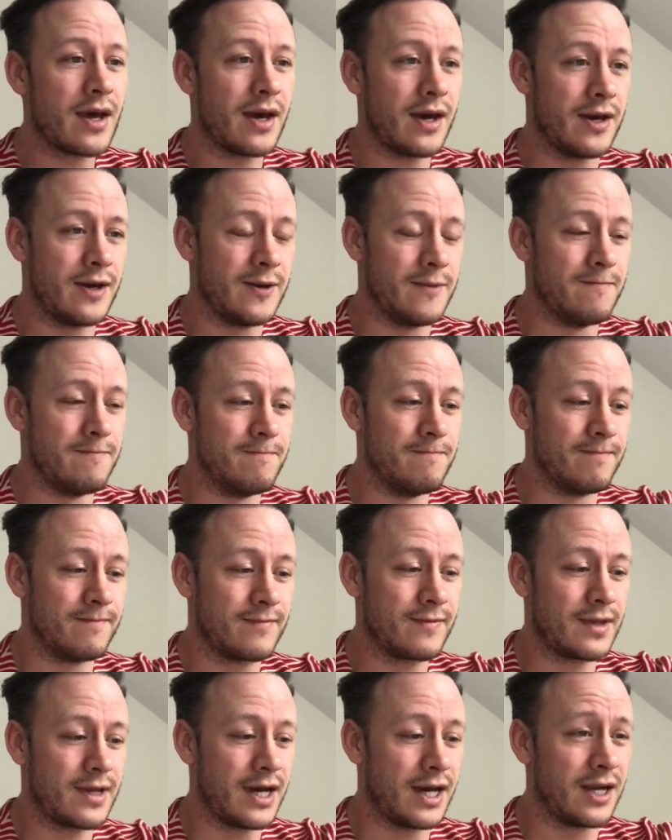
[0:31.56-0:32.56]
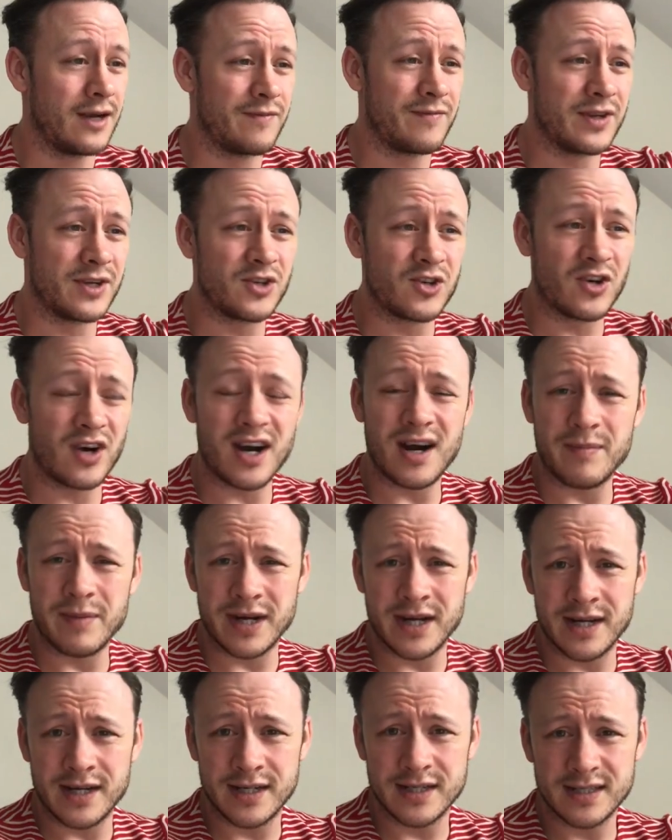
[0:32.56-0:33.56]
I love the
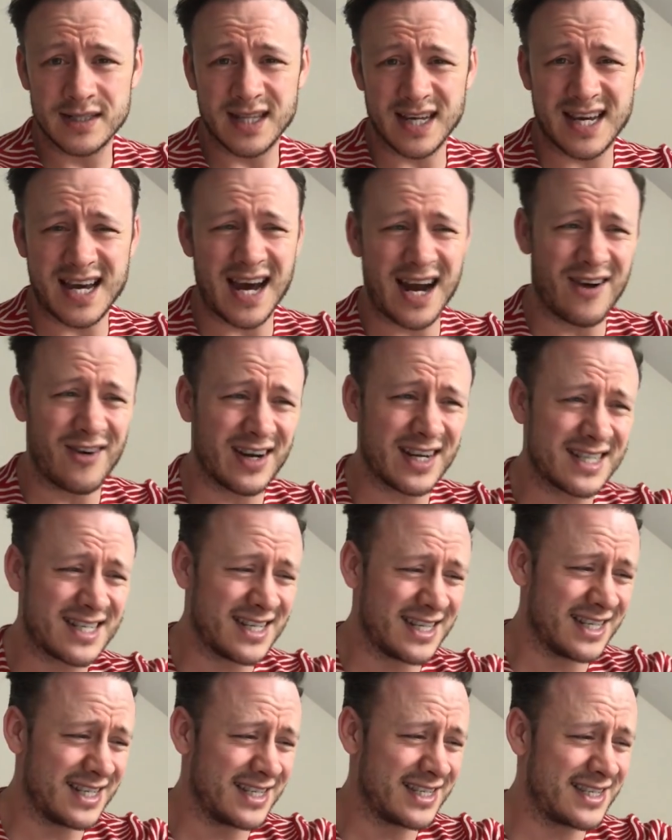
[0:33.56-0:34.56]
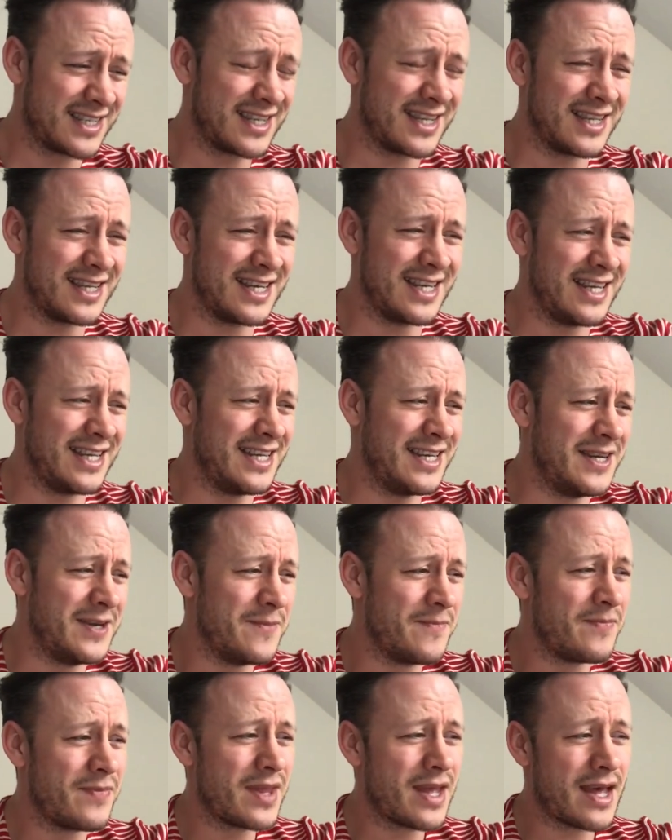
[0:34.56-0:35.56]
drama, the characters, the
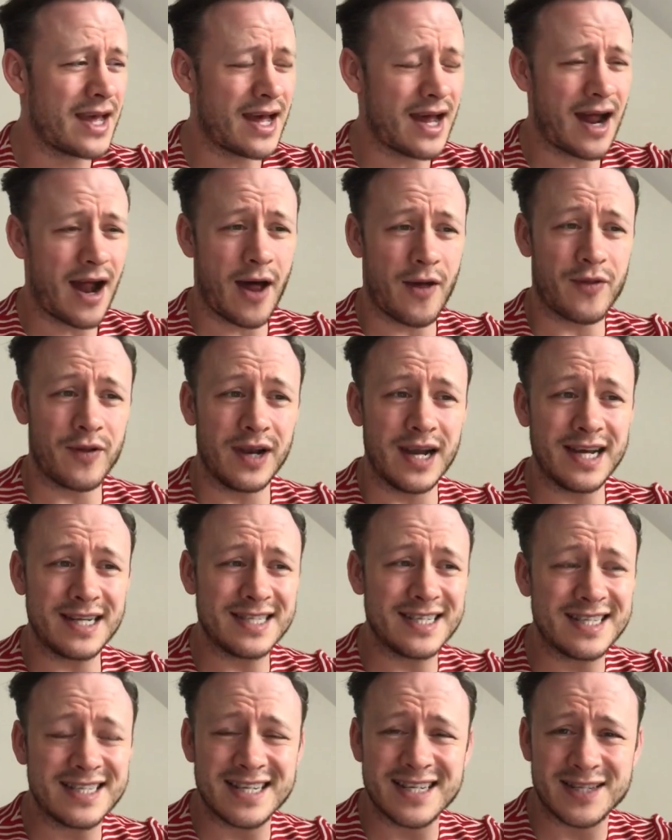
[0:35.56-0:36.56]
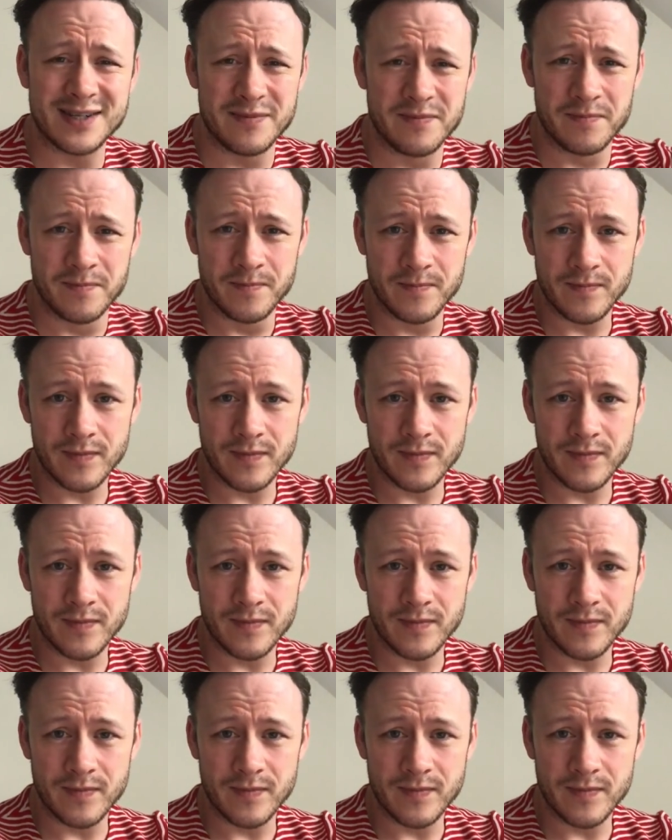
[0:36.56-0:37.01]
athleticism,